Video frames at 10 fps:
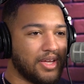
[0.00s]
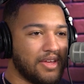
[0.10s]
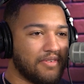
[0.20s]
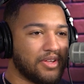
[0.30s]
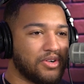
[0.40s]

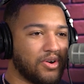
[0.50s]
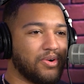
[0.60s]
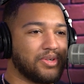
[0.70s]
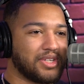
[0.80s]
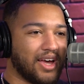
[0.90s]
even
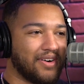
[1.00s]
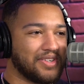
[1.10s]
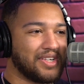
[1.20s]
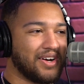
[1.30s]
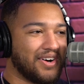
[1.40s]
Girl
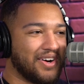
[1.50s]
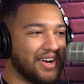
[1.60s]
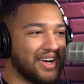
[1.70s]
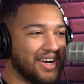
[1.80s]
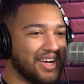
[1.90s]
Scouts
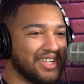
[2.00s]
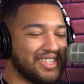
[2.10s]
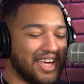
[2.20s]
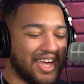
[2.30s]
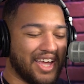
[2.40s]
are
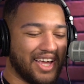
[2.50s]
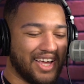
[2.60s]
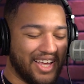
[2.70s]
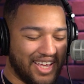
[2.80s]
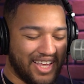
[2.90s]
saying,
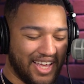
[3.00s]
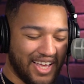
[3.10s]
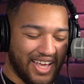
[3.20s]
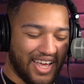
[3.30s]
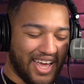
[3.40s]

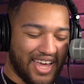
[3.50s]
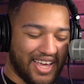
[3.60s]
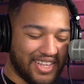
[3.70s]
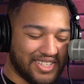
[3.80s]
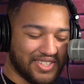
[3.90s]

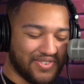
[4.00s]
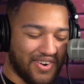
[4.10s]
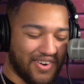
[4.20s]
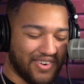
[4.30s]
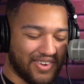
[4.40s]
hey, this is
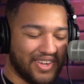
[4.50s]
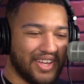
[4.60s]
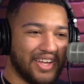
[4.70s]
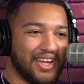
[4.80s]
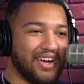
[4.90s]
wrong.
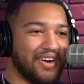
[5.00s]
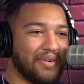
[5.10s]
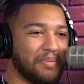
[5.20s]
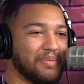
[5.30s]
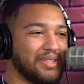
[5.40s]

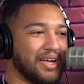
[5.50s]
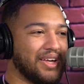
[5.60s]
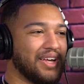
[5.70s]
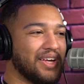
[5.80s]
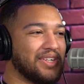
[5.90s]

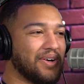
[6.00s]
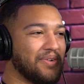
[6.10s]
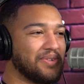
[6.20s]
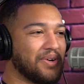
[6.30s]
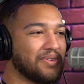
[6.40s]

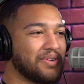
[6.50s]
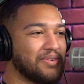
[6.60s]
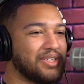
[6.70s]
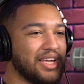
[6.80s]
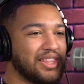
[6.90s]

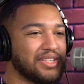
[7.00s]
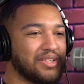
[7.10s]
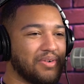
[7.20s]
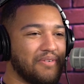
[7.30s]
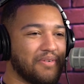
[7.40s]
Don't take this
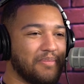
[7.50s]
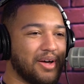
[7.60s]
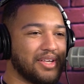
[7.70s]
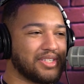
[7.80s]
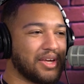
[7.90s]
away from
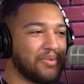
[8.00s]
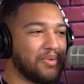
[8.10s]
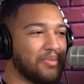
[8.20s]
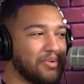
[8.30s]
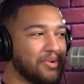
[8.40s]
us. Like,
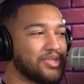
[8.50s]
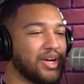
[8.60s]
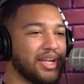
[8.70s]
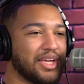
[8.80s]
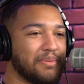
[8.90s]
we're
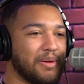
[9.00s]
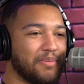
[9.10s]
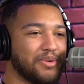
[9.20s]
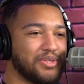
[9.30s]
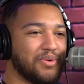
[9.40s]
trying to get
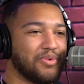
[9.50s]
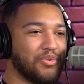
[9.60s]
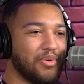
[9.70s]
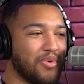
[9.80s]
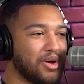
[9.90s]
people too.
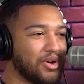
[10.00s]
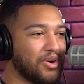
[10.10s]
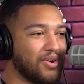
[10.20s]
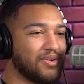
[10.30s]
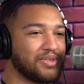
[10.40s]
We want
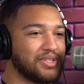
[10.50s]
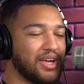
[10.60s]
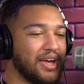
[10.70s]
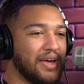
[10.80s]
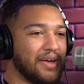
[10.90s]
girls,
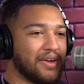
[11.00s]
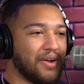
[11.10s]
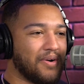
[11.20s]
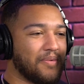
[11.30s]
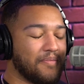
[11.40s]
you
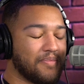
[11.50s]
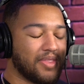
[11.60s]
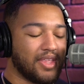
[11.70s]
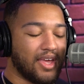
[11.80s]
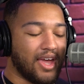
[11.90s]
know?
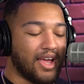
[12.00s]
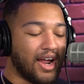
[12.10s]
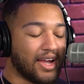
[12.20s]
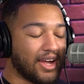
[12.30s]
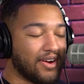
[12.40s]
And
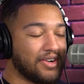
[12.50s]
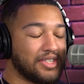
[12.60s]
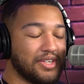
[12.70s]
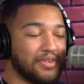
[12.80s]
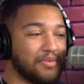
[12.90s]
I
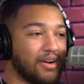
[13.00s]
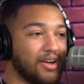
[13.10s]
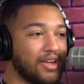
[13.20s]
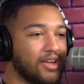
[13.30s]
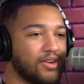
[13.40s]
guarantee
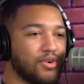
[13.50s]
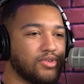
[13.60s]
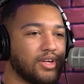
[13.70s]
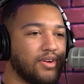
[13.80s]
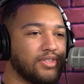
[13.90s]
you, Girl
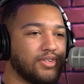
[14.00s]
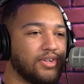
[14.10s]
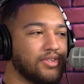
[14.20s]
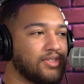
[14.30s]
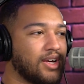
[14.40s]
Scouts,
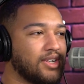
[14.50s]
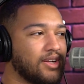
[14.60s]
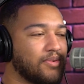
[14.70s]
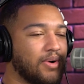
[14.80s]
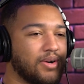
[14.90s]
here's an
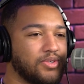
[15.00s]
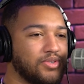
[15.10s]
idea. Why don't